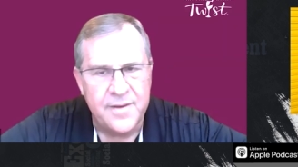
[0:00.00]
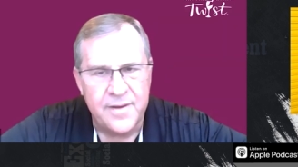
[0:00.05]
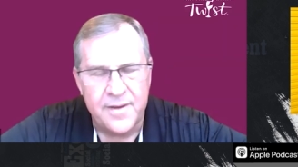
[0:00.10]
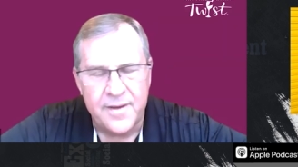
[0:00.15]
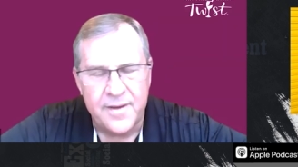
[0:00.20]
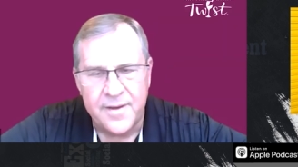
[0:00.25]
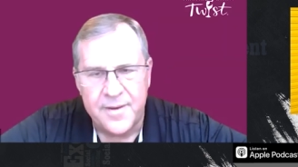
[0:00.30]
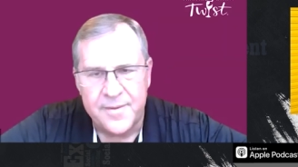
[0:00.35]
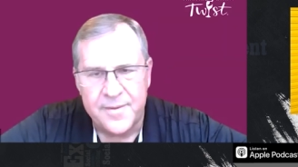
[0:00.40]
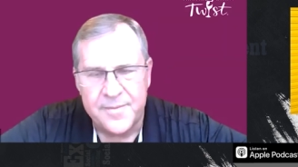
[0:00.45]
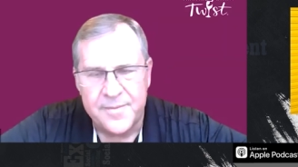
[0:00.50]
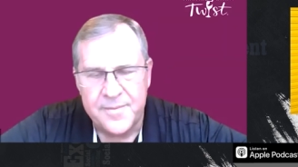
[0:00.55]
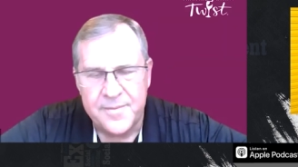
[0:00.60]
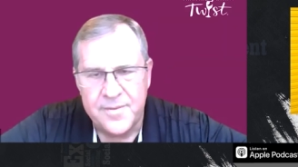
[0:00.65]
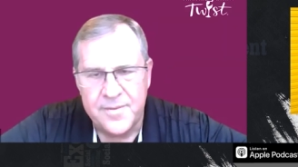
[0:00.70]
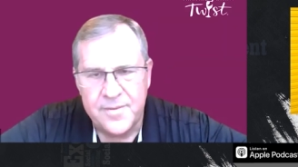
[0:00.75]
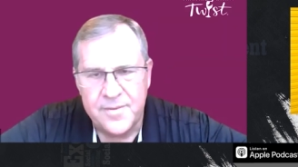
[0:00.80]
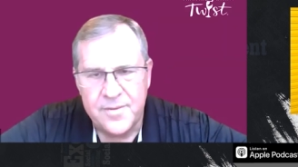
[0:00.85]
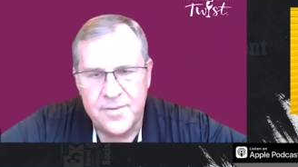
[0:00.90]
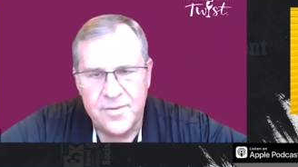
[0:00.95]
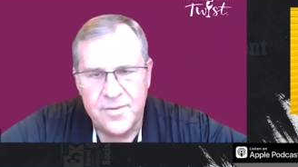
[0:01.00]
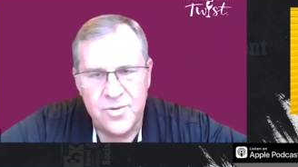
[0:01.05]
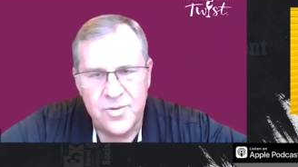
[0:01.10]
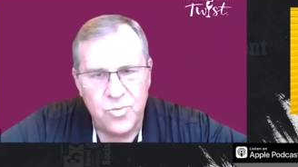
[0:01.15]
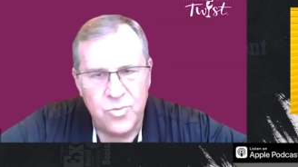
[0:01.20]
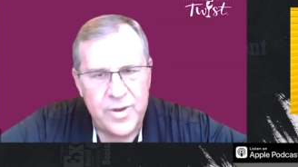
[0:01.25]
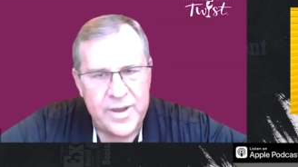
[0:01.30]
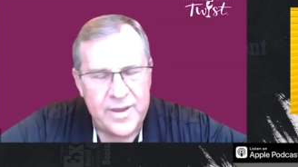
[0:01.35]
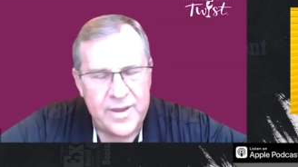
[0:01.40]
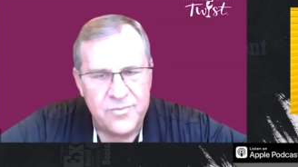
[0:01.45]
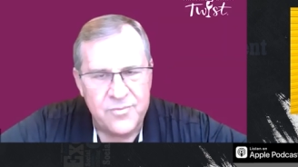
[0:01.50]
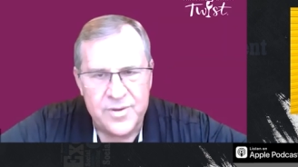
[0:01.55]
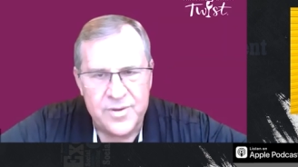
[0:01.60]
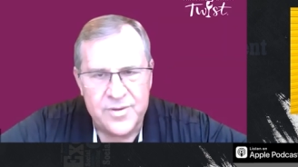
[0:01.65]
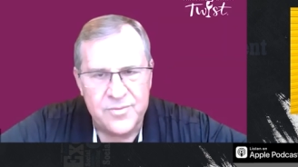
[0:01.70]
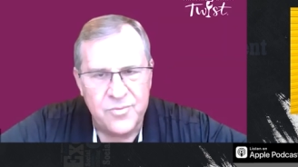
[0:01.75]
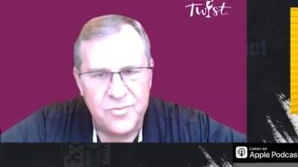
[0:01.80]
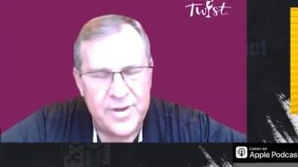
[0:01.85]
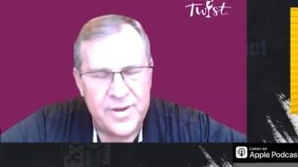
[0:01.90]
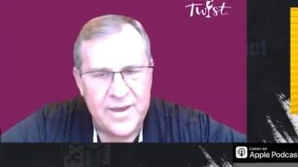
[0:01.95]
Uh, we,
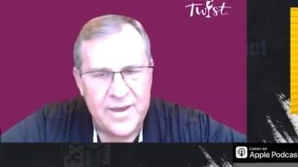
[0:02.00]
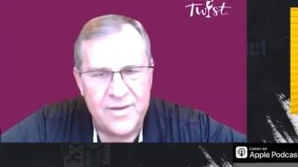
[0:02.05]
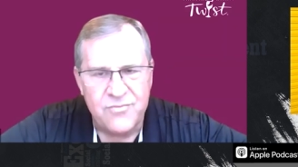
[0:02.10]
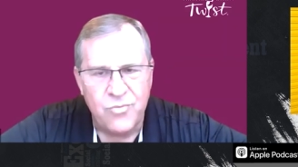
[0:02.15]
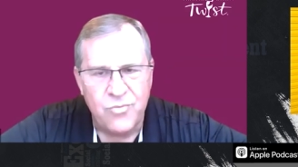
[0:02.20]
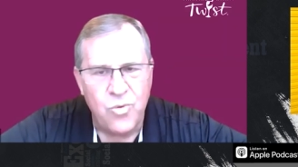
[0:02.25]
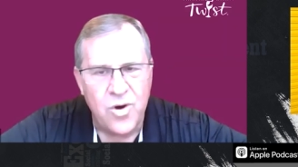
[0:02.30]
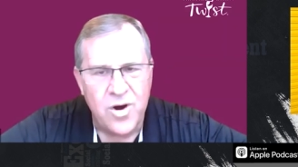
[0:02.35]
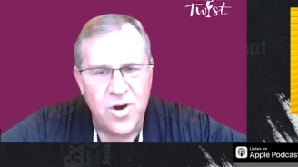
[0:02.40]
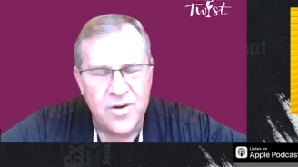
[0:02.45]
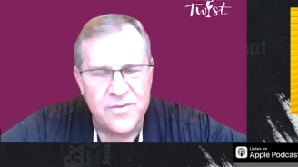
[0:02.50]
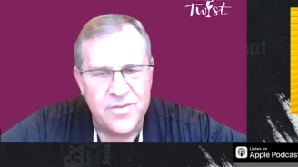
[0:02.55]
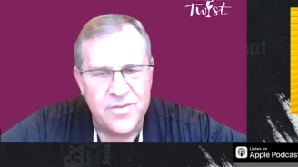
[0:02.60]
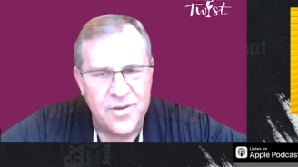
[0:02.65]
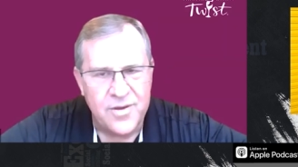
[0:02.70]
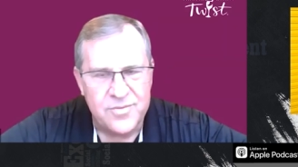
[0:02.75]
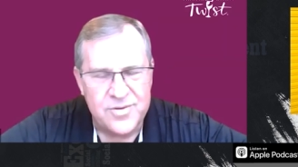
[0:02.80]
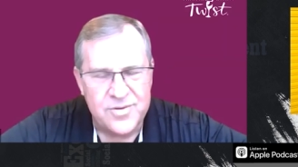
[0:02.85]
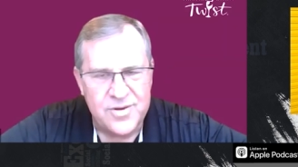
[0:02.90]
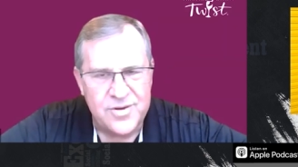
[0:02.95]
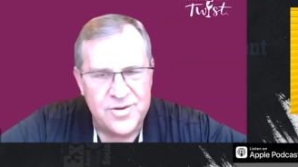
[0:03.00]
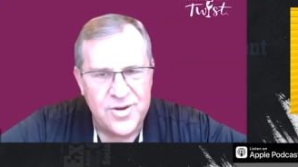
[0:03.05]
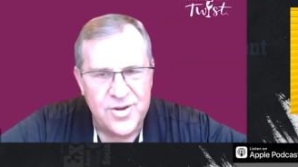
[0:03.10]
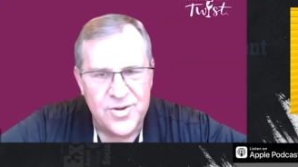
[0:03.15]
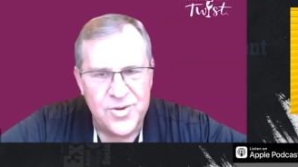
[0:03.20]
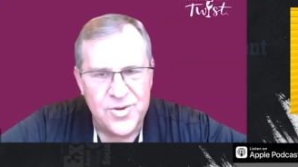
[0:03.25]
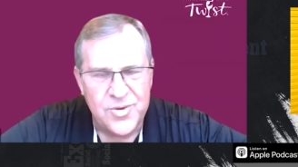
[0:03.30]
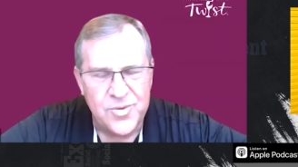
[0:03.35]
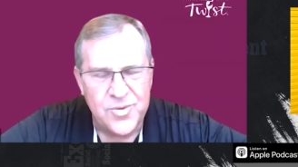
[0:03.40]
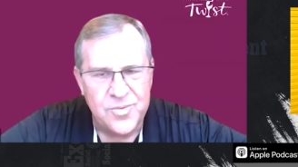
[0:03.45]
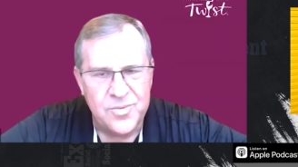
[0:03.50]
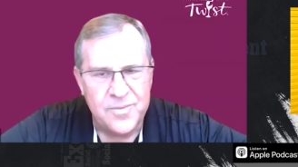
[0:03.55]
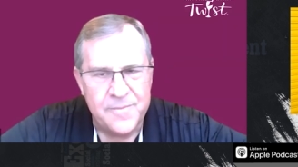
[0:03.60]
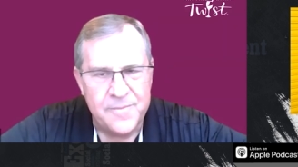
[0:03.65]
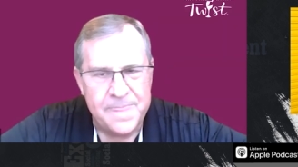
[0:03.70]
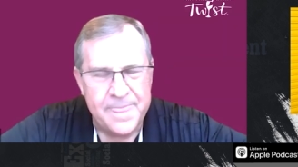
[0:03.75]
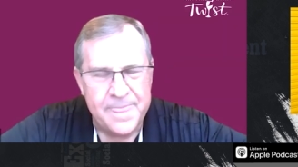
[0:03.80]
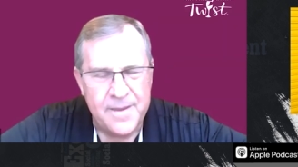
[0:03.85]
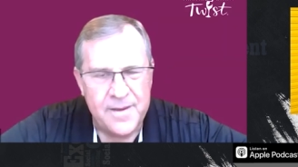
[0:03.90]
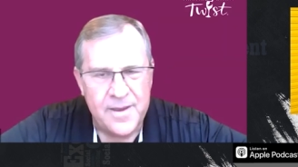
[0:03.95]
we, we have work, though, to do.
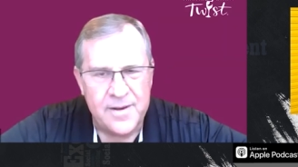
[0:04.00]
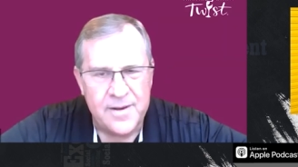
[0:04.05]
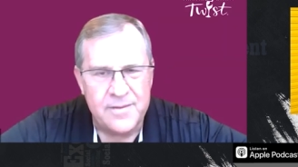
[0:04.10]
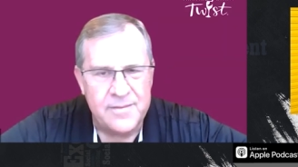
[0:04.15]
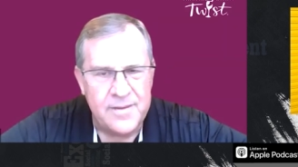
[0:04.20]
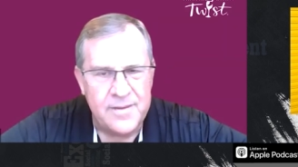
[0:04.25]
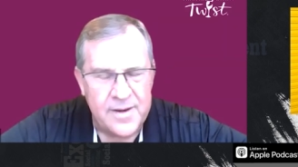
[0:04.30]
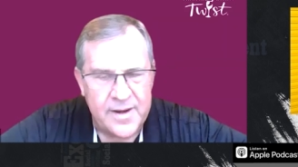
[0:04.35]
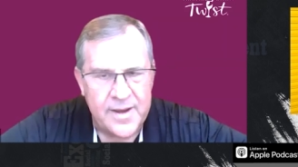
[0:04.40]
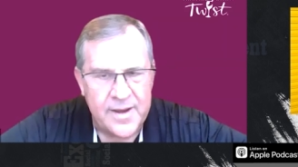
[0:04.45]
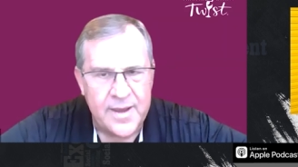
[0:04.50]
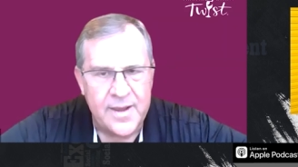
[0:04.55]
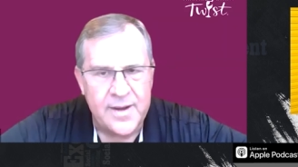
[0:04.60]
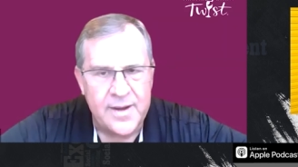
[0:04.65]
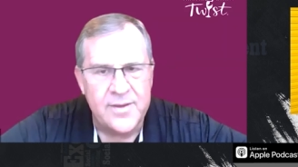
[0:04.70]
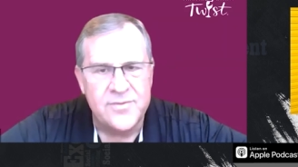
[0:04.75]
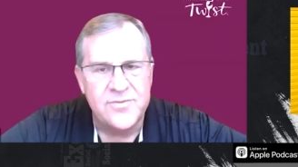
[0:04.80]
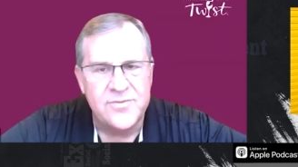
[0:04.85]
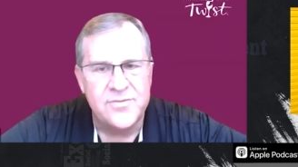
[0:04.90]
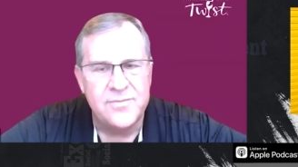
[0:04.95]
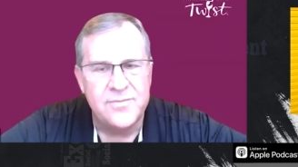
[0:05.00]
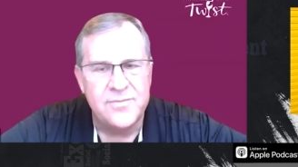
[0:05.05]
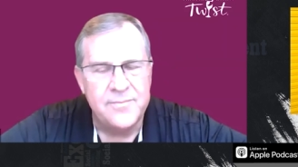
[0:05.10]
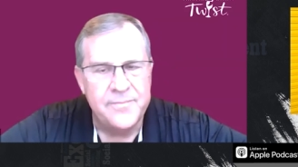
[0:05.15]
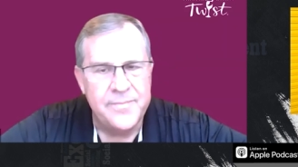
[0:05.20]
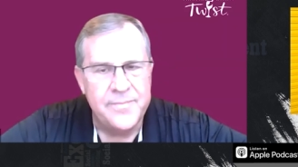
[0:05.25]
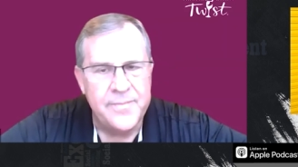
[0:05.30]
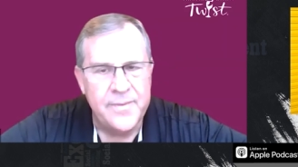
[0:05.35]
And, and again, it's